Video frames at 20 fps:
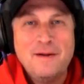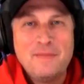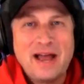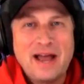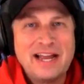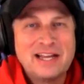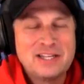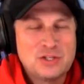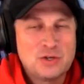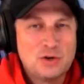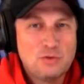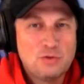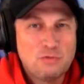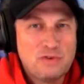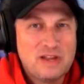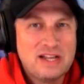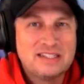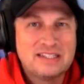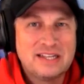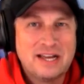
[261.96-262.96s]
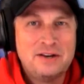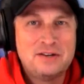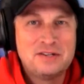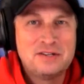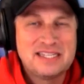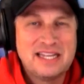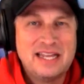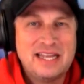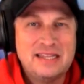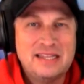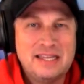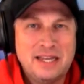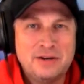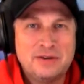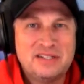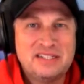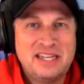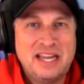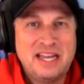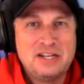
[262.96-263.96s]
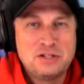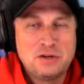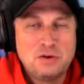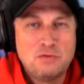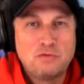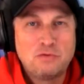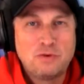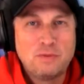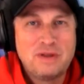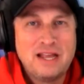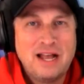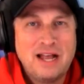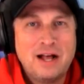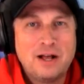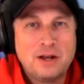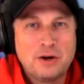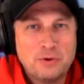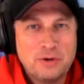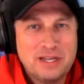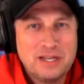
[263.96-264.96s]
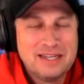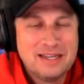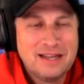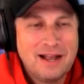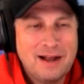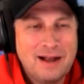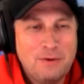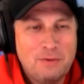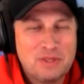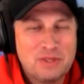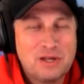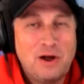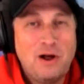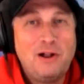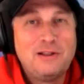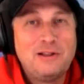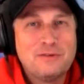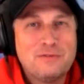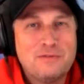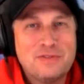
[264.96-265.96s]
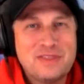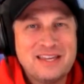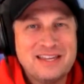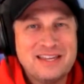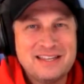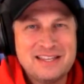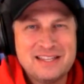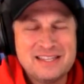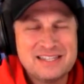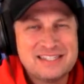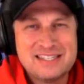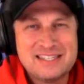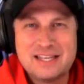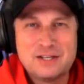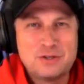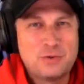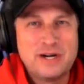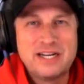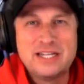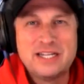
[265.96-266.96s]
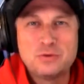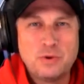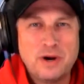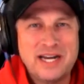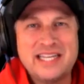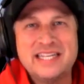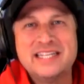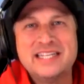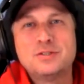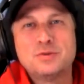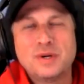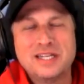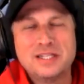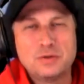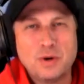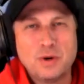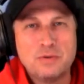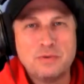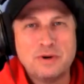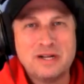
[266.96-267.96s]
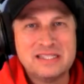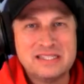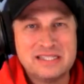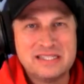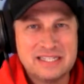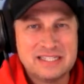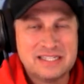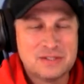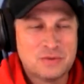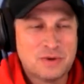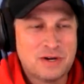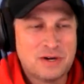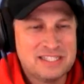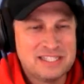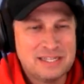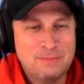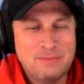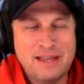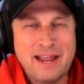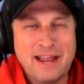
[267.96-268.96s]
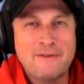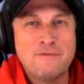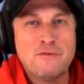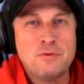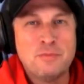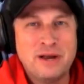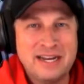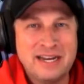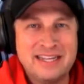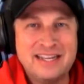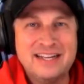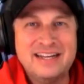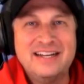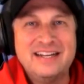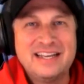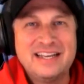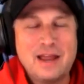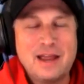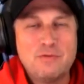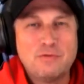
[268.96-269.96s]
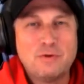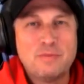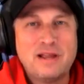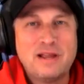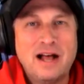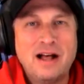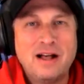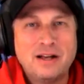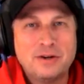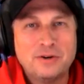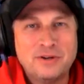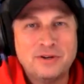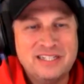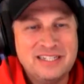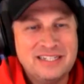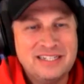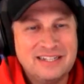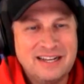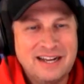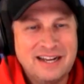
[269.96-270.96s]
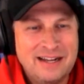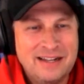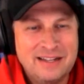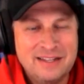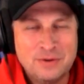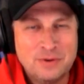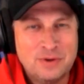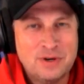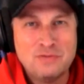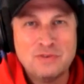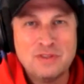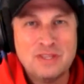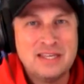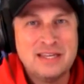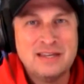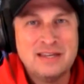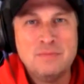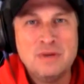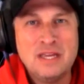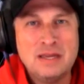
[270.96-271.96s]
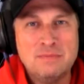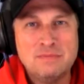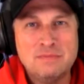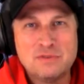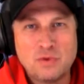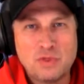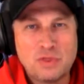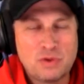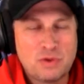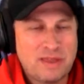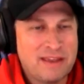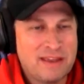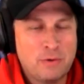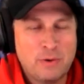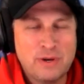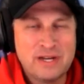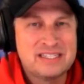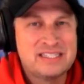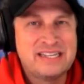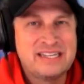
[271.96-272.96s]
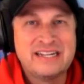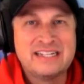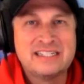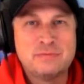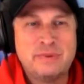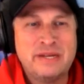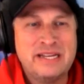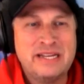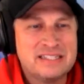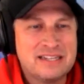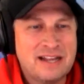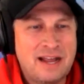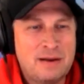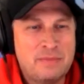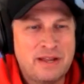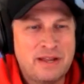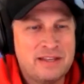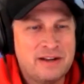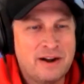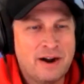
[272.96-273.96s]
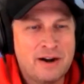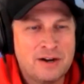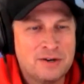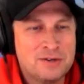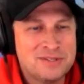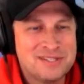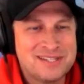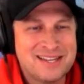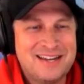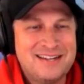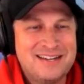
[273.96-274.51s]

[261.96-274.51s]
I sort of failed to understand the irritation from Calgary with all of this is the 2020 and 2021 seasons where it seemed like everybody came from Calgary, and there were even the memes with Quick Six being signed by the Argos.